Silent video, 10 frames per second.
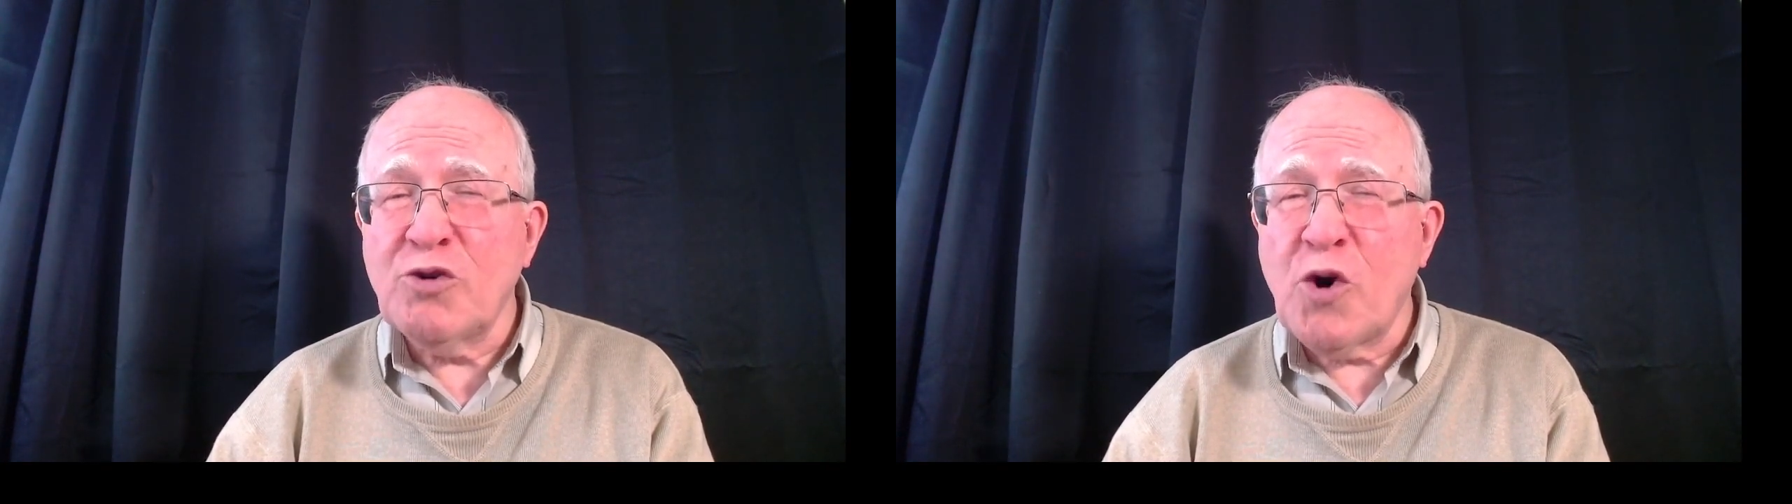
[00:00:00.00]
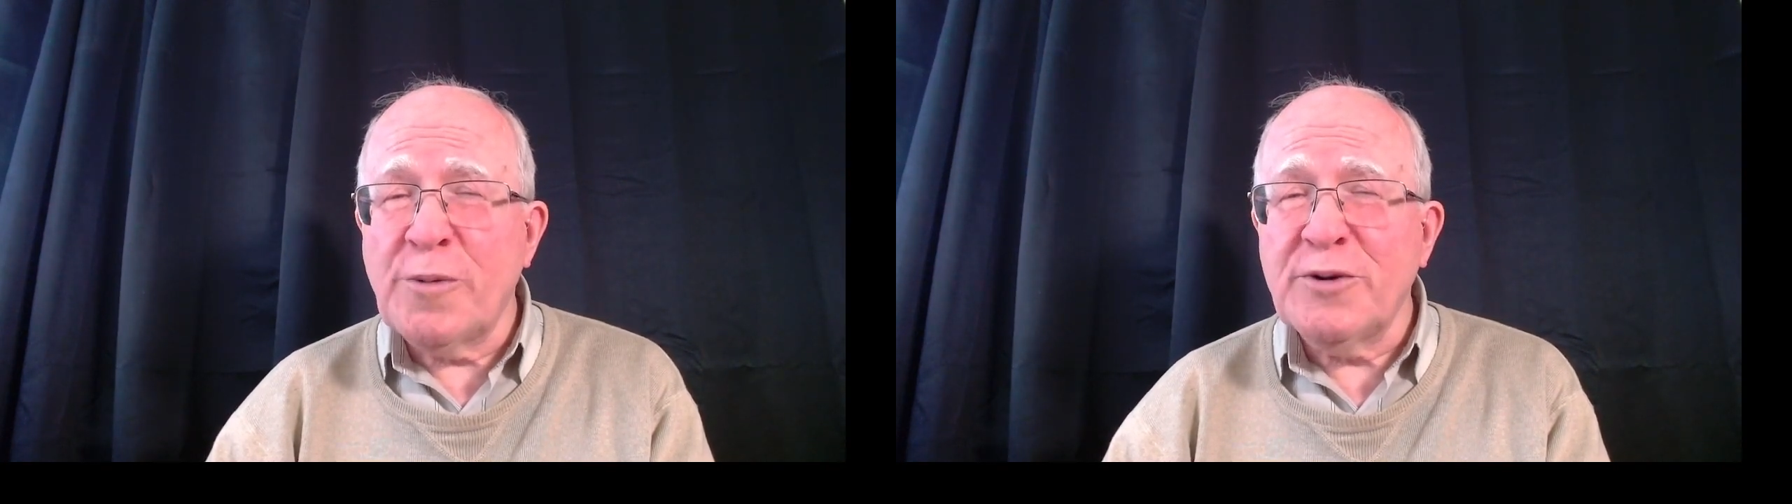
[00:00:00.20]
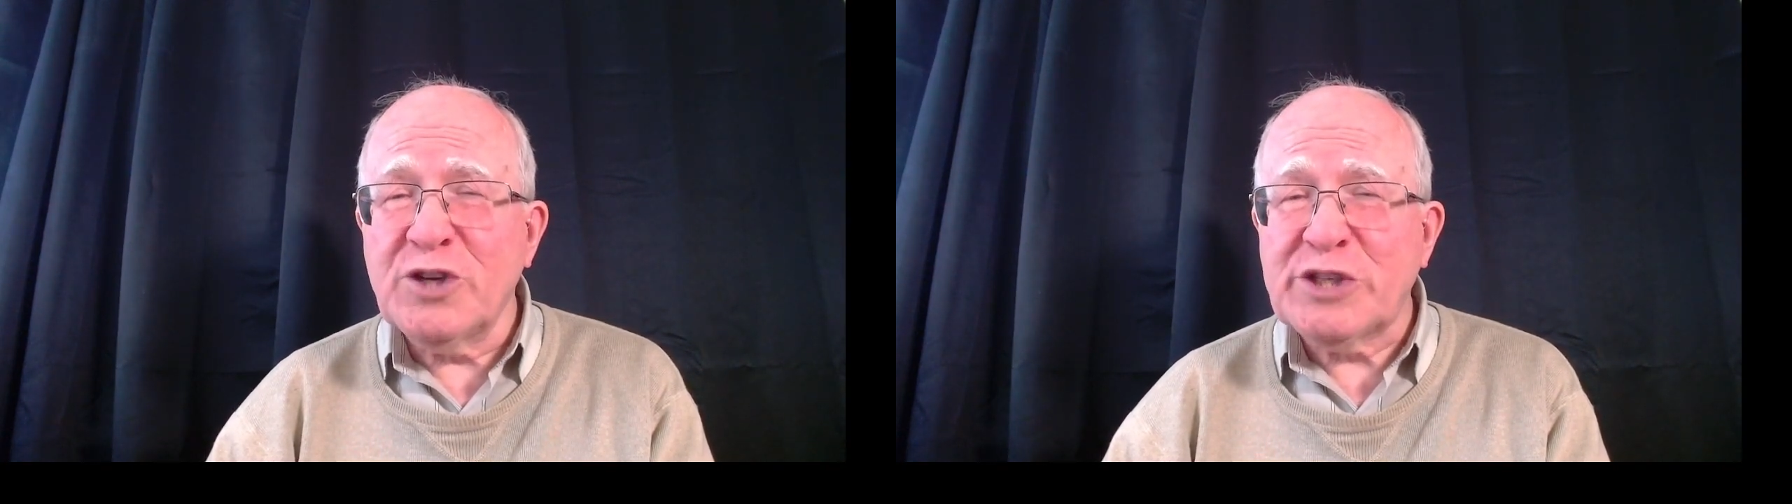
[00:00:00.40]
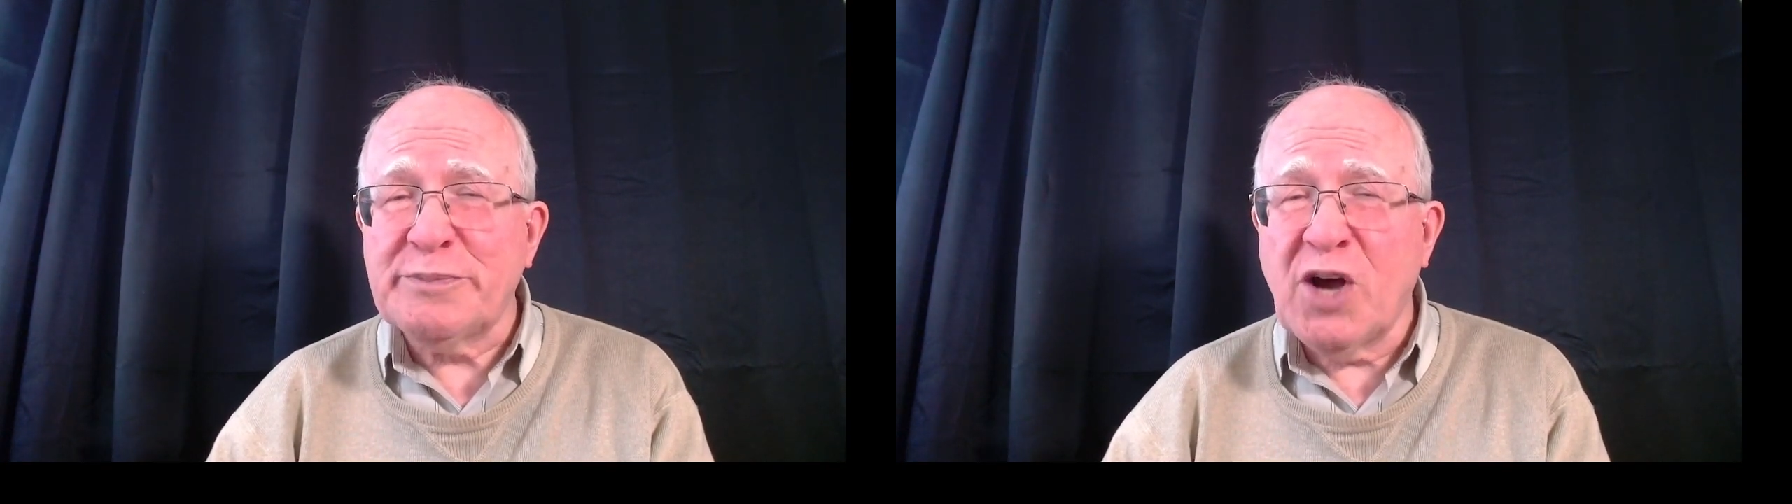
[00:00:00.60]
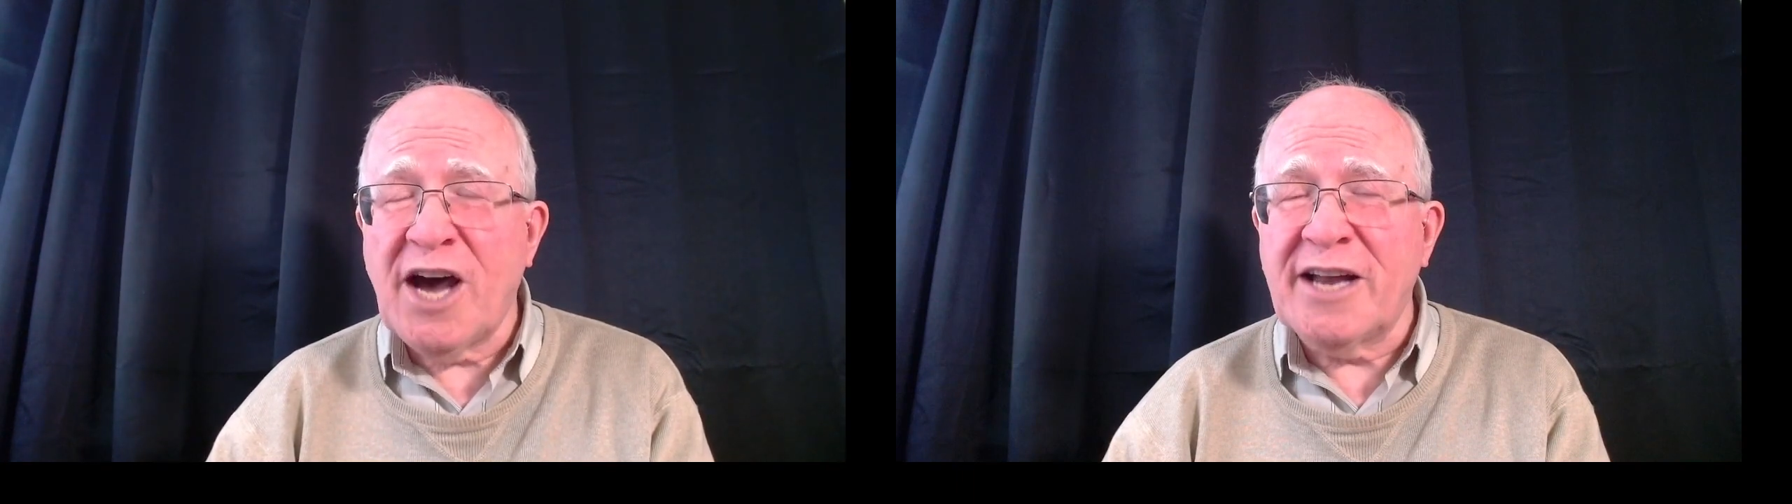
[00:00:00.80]
orbital
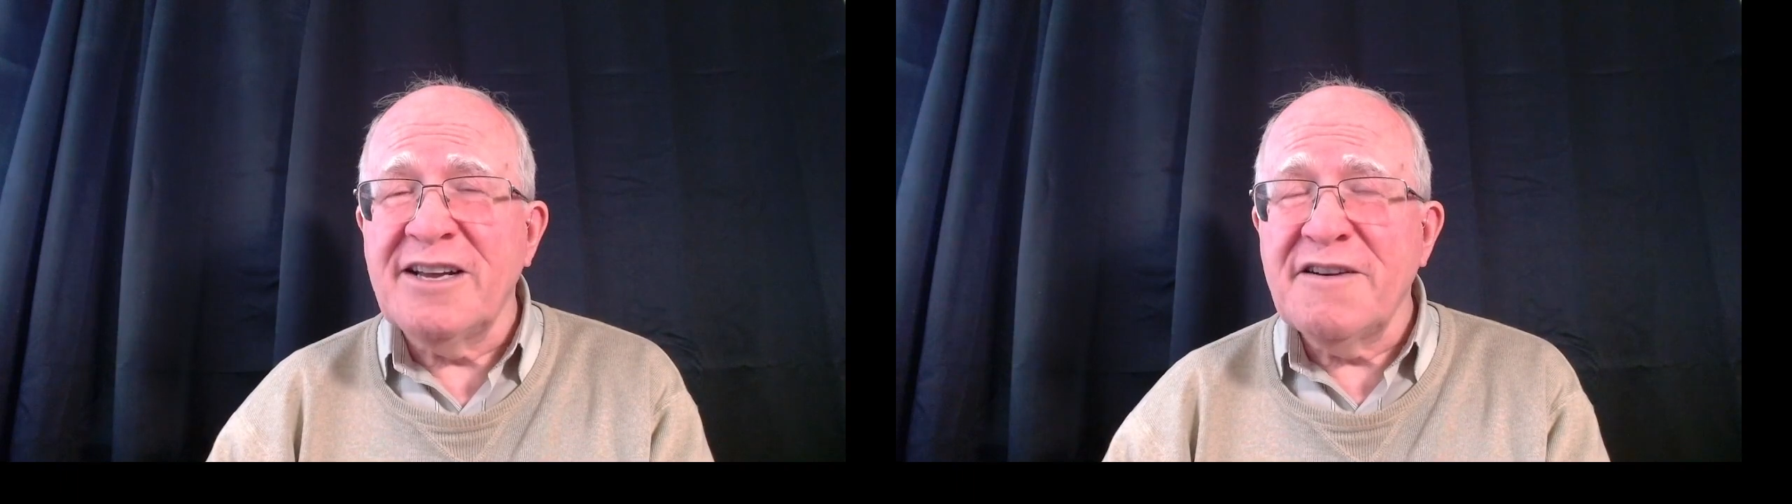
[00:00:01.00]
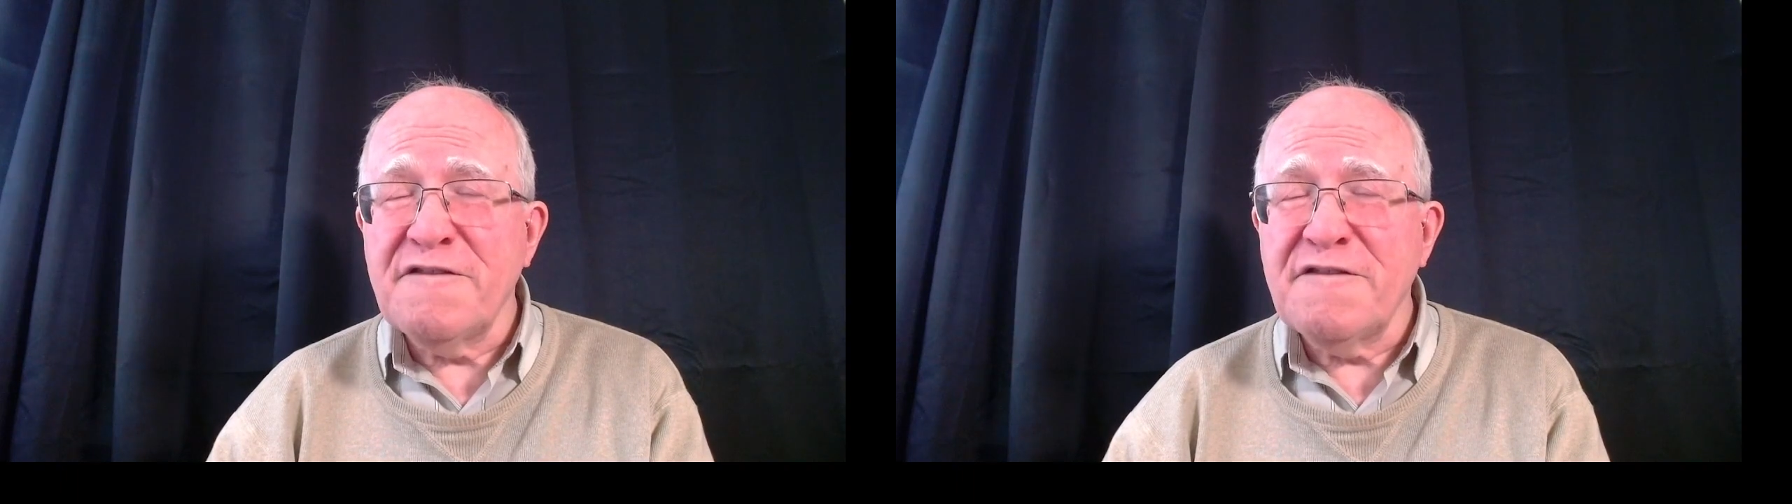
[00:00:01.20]
spot